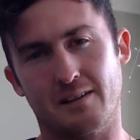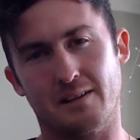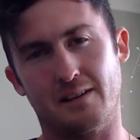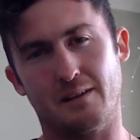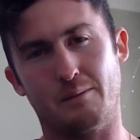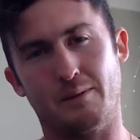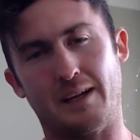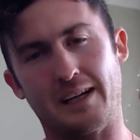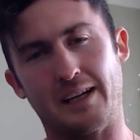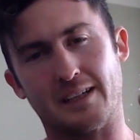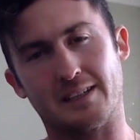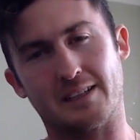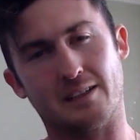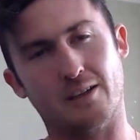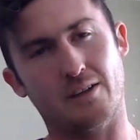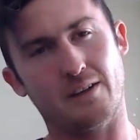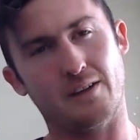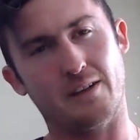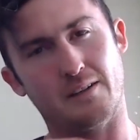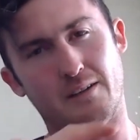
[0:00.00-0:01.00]
The black
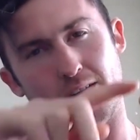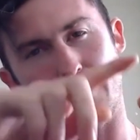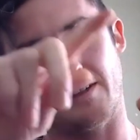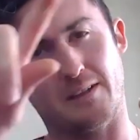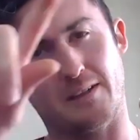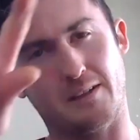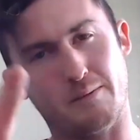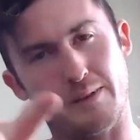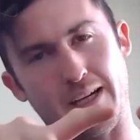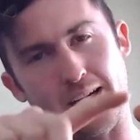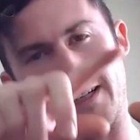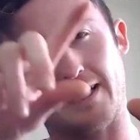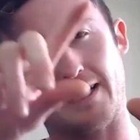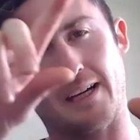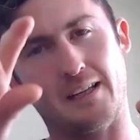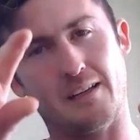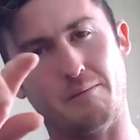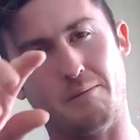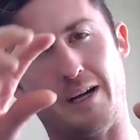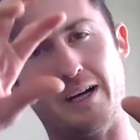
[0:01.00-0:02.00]

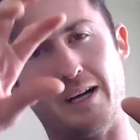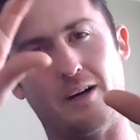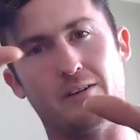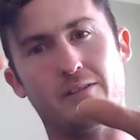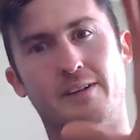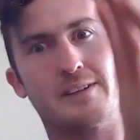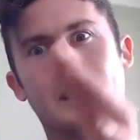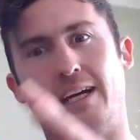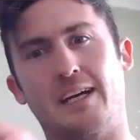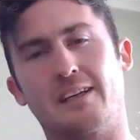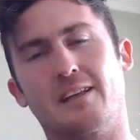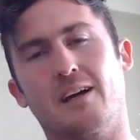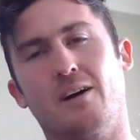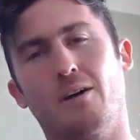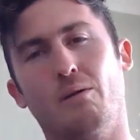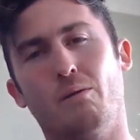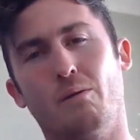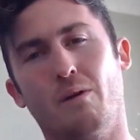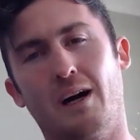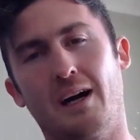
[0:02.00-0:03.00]
color might overtake the
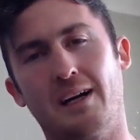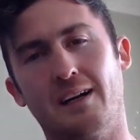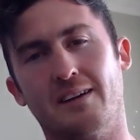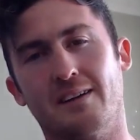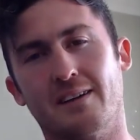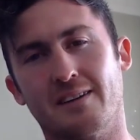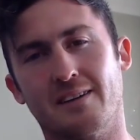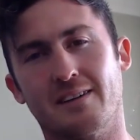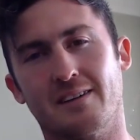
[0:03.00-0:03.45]
whole white.